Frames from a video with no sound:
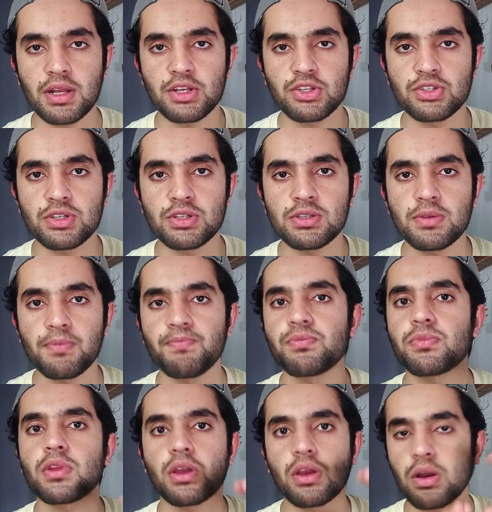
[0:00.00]
lectures,
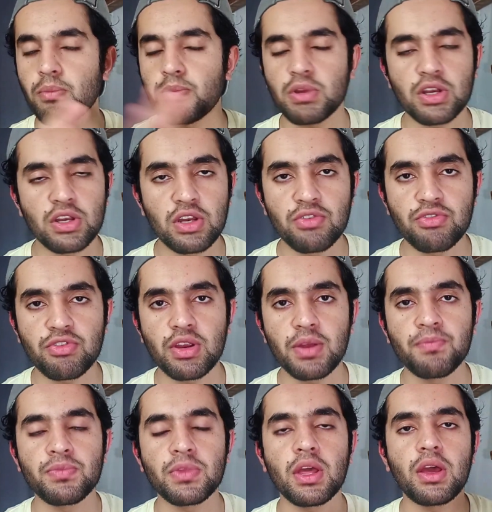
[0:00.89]
completely
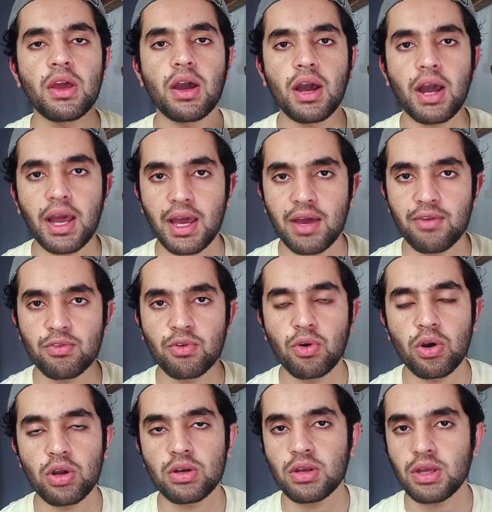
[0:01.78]
free. I have
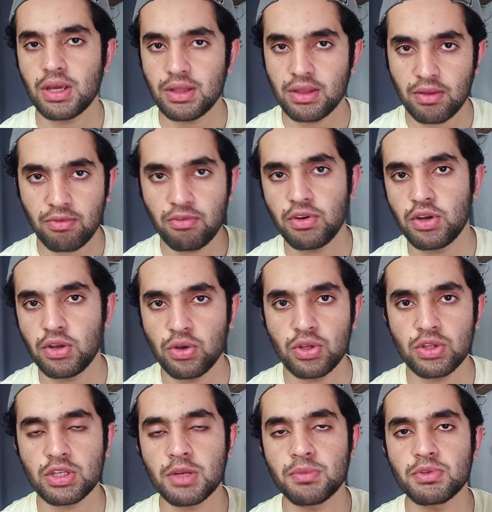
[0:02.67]
got in the video
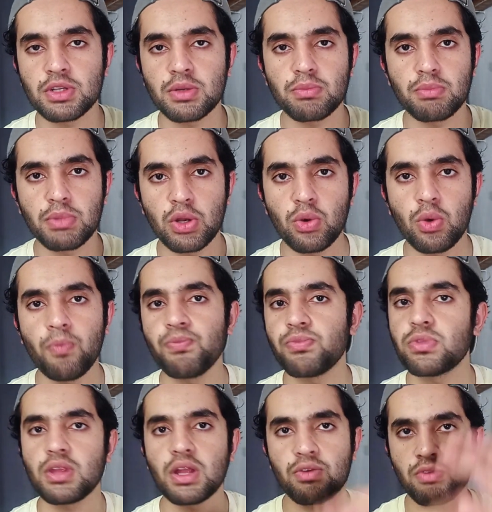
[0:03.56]
description below.
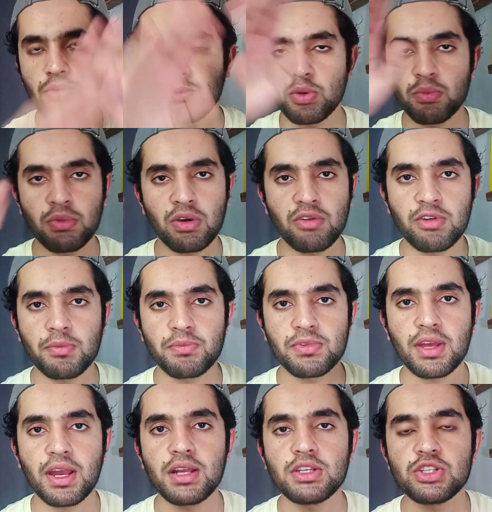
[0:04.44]
That will be on my
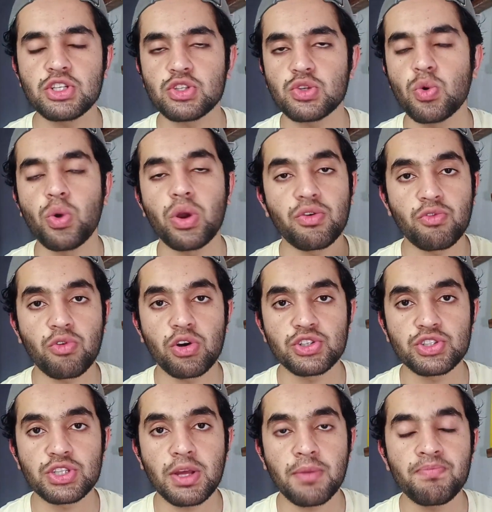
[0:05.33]
website. Just go and
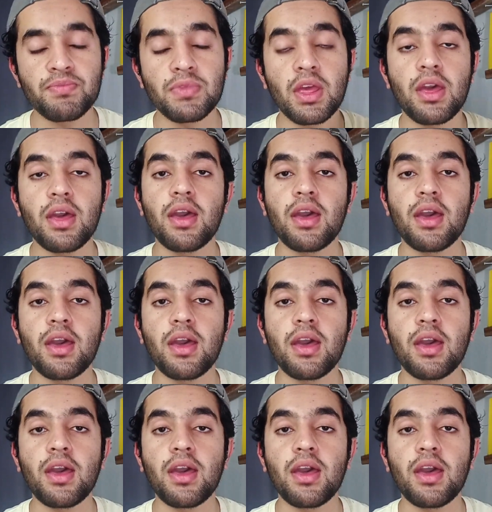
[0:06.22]
watch them.